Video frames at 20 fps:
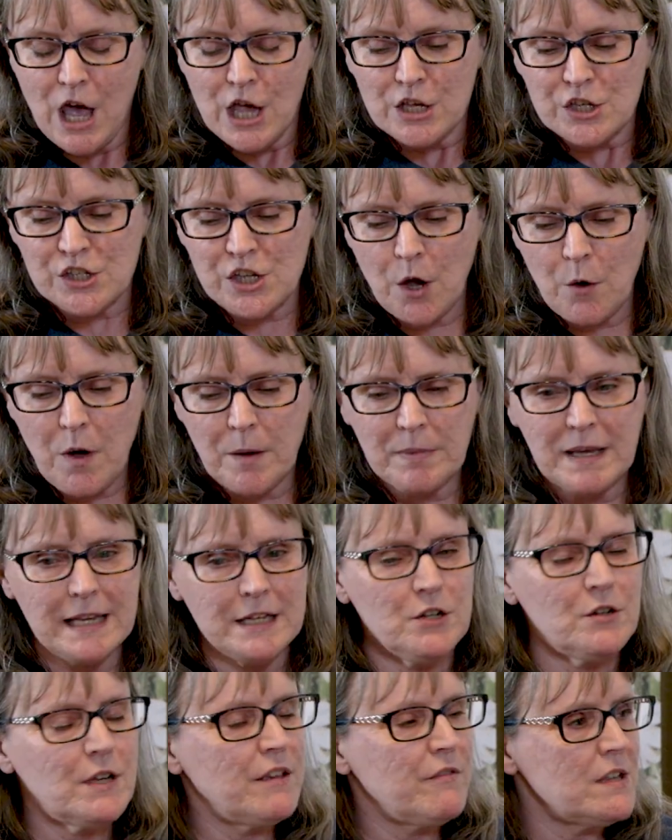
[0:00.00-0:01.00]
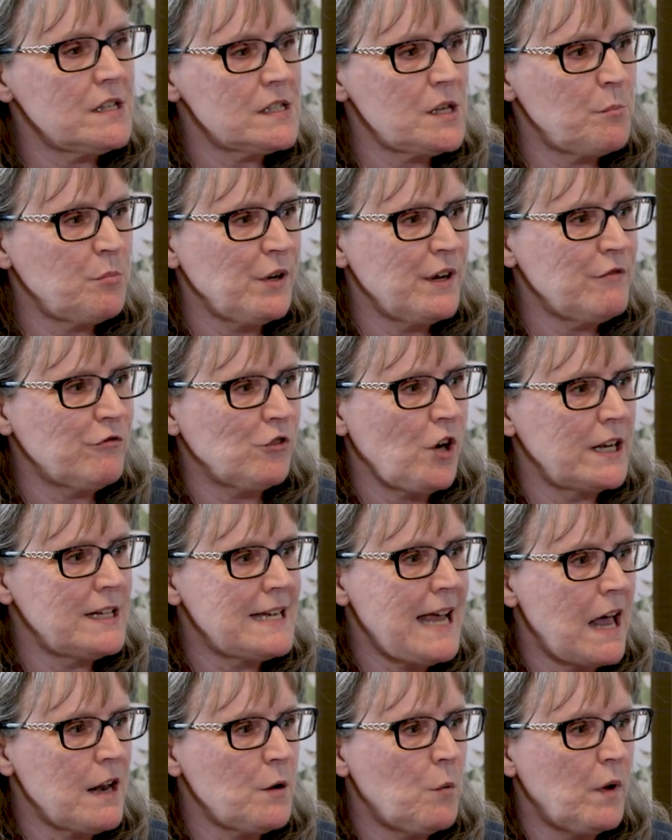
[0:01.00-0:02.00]
So can you give us a brief
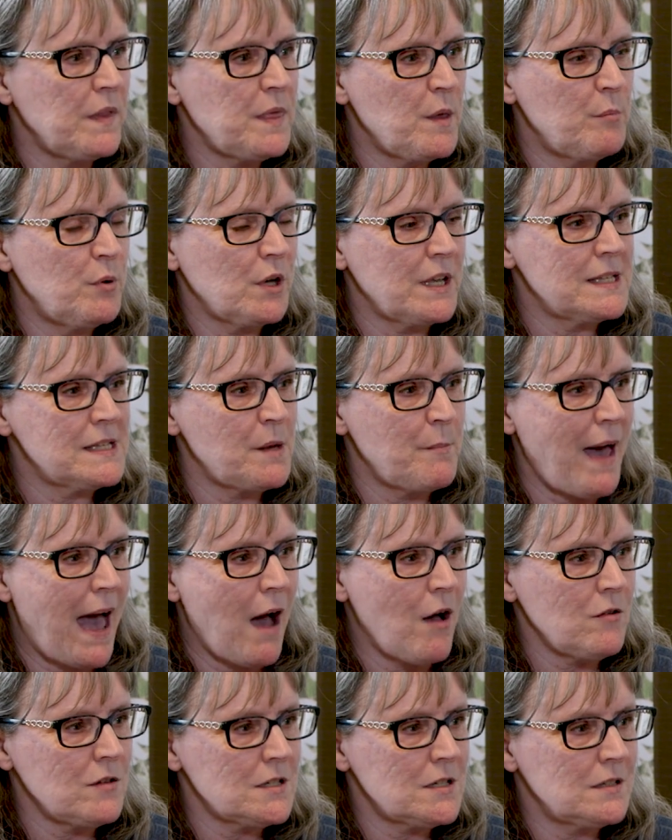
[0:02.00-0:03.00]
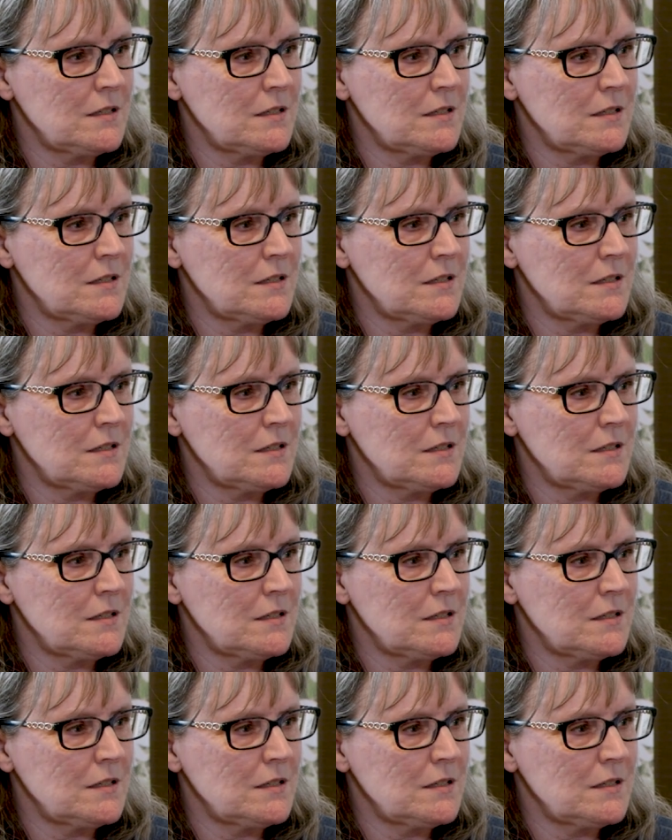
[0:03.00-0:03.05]
rundown of what the book is about?